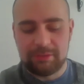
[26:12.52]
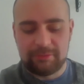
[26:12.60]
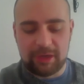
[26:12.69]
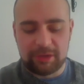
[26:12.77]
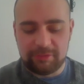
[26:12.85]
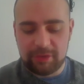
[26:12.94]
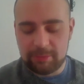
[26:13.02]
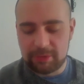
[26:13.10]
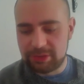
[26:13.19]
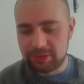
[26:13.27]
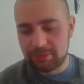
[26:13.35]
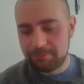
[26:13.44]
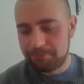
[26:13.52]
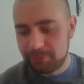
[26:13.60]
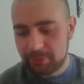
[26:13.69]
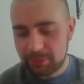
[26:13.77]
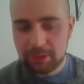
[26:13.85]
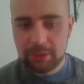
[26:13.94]
Uh, thank uh, you very much. We'll
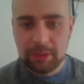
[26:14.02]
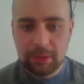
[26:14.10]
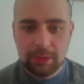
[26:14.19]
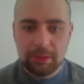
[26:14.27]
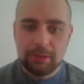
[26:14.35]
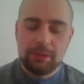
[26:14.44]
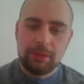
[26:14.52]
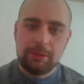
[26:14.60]
you guys soon. So